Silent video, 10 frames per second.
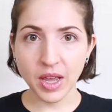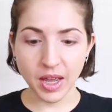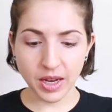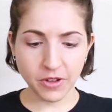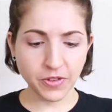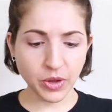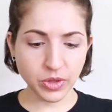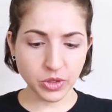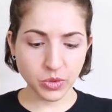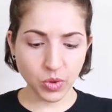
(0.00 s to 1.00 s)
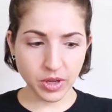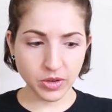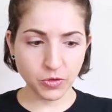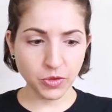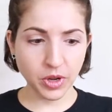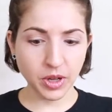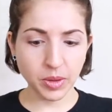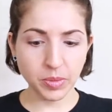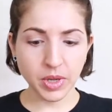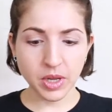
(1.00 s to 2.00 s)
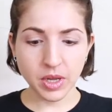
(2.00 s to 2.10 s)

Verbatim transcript: And I found this one from